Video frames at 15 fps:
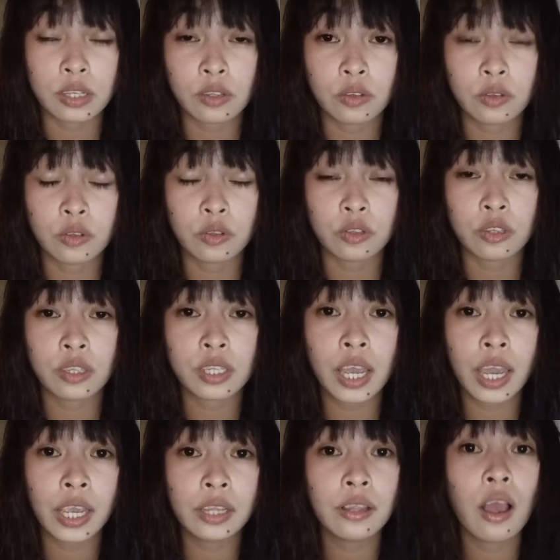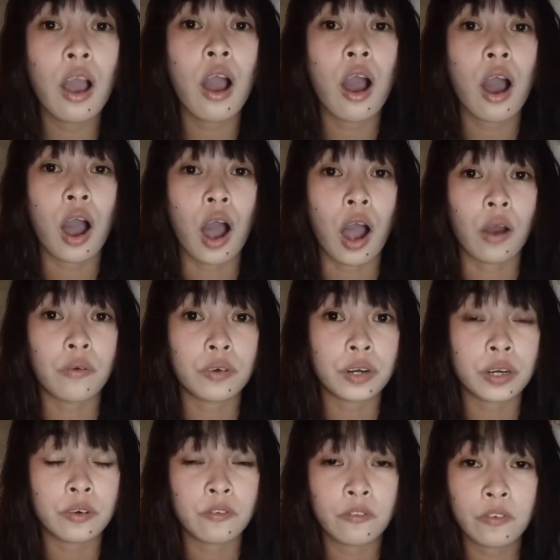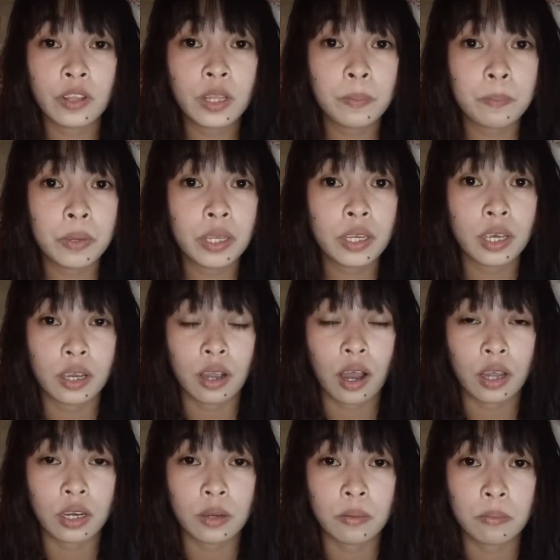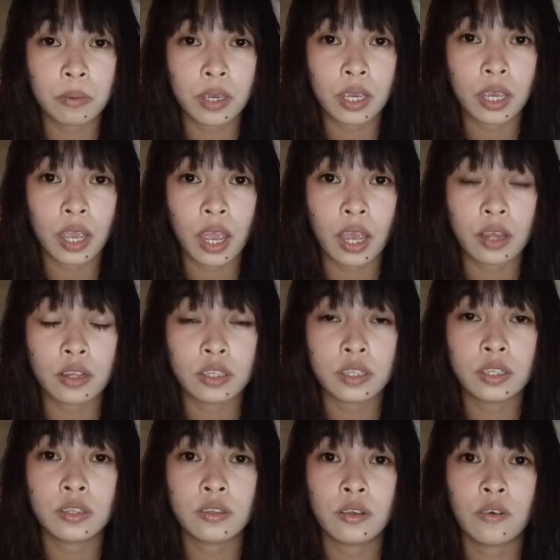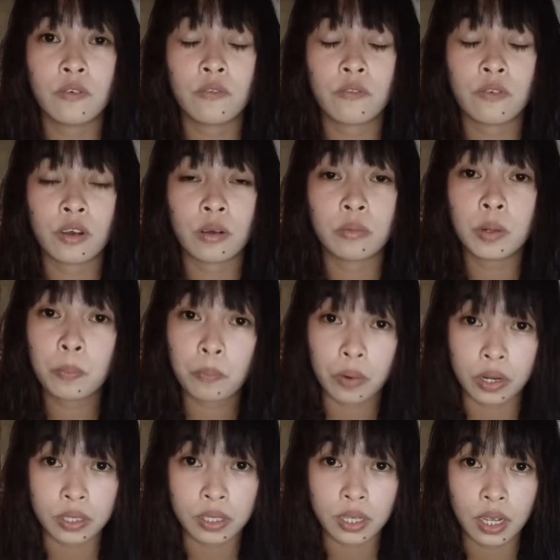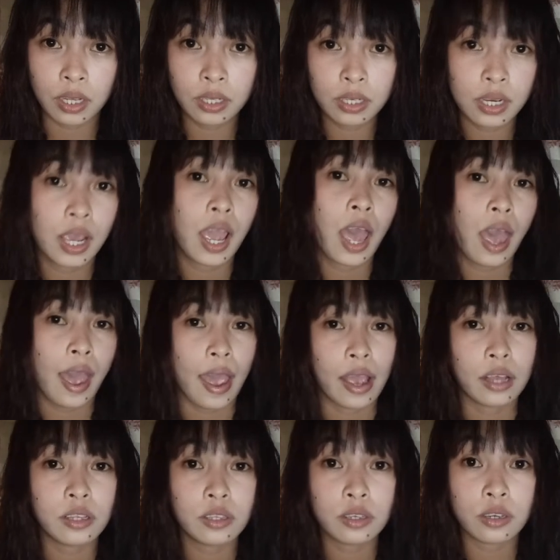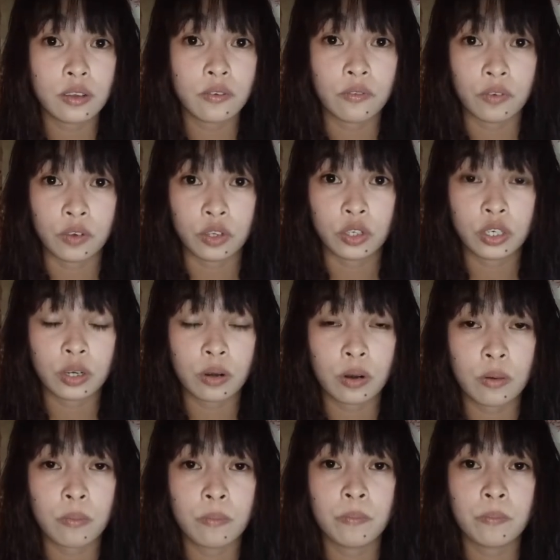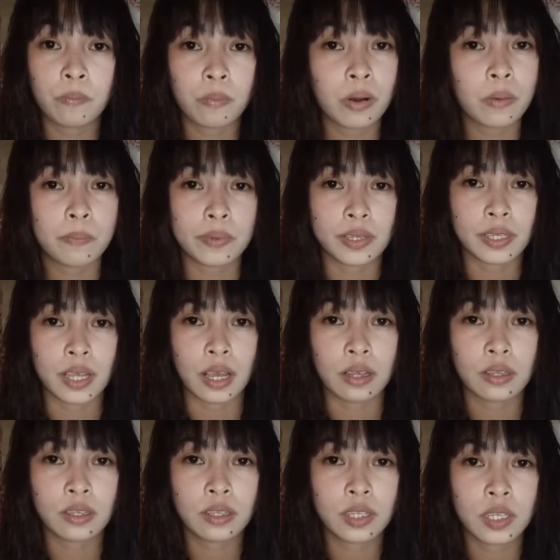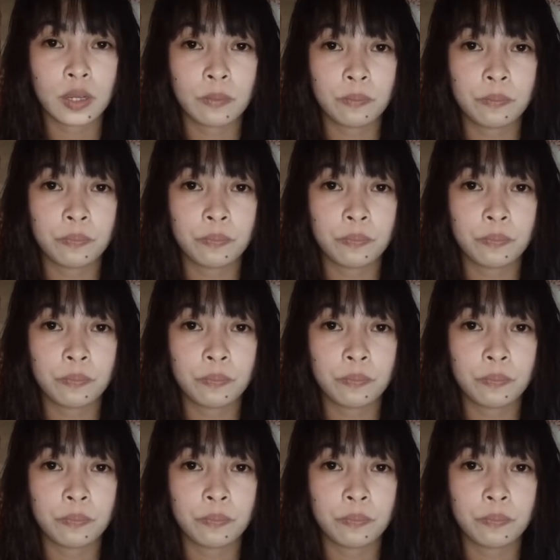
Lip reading: as to sustain our Philippine economy from the present and to the future purposes.